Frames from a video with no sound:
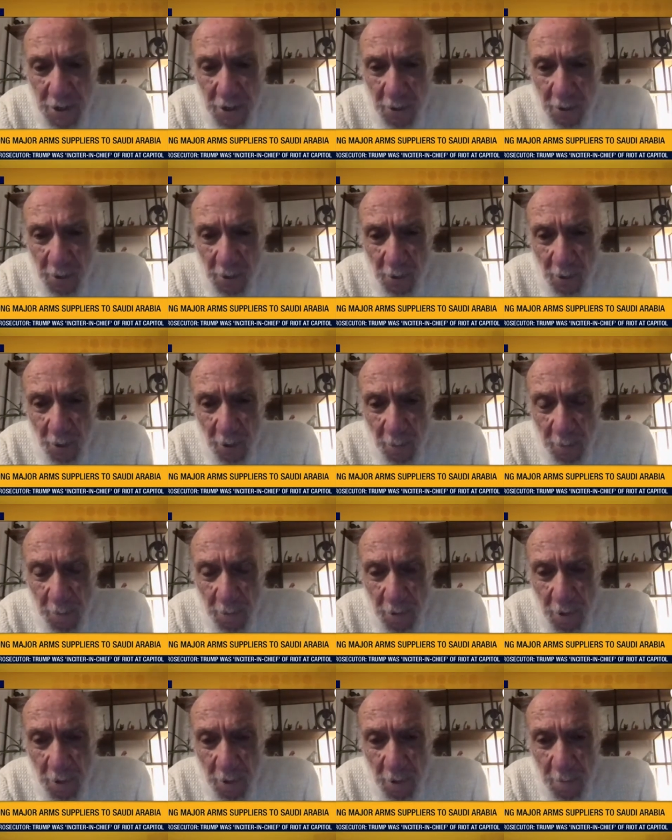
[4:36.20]
law
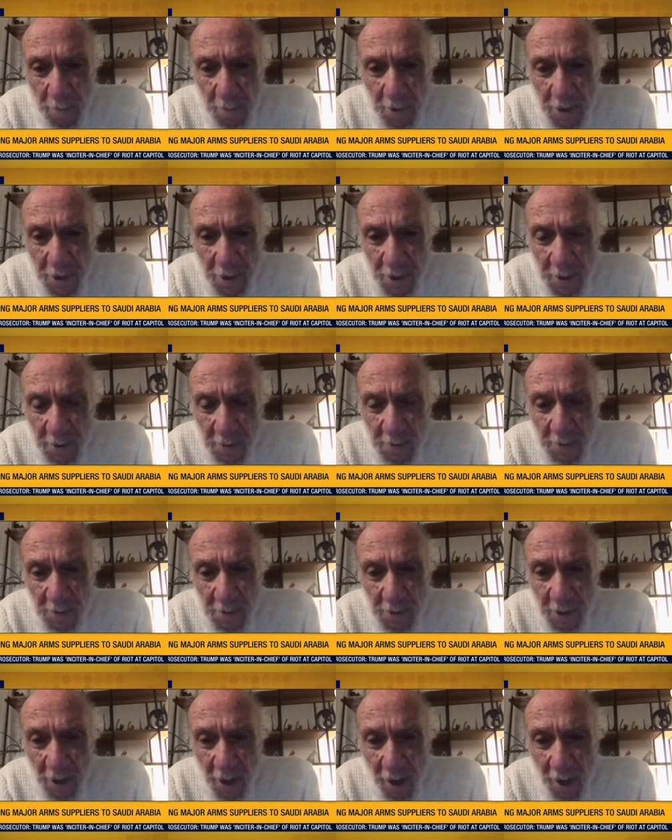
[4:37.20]
prohibitions
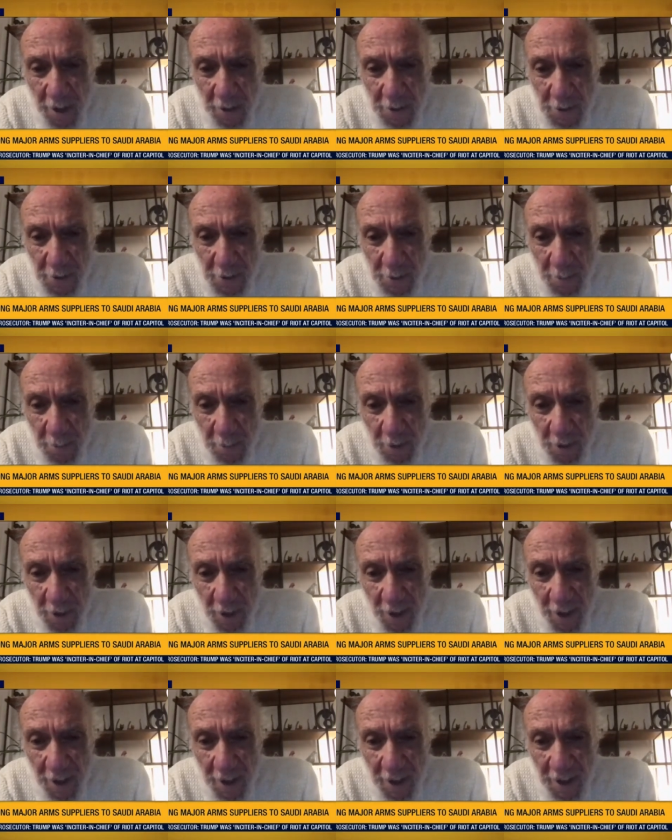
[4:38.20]
on
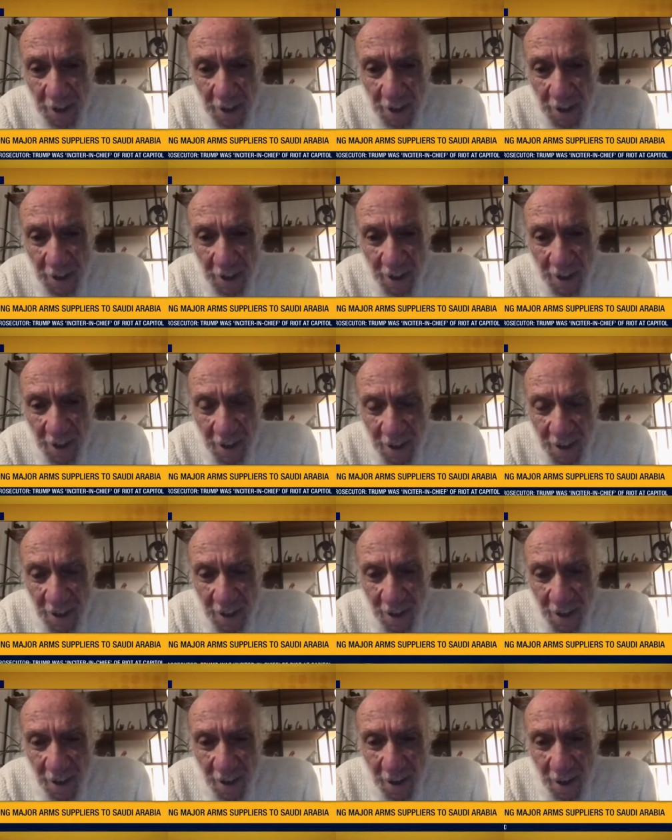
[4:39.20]
supplying
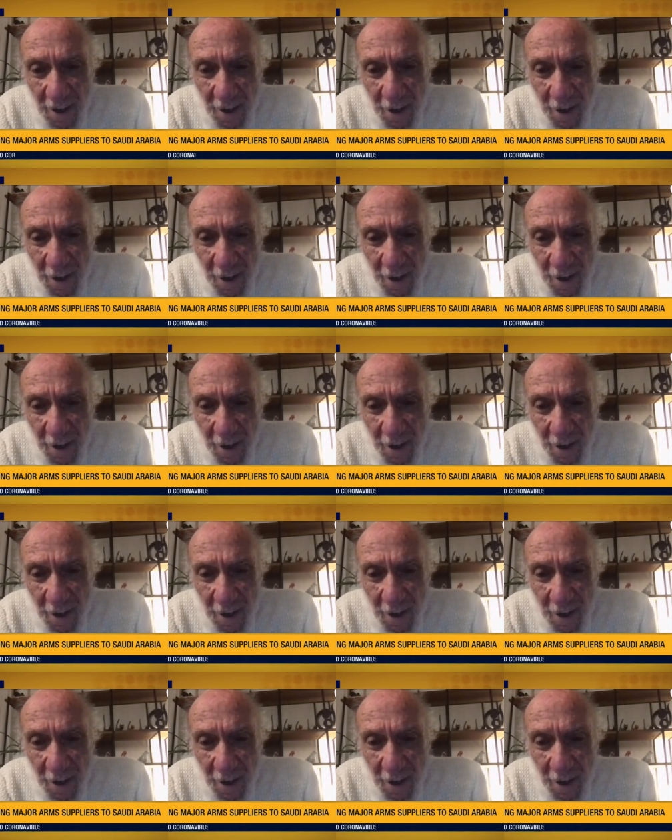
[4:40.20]
uh,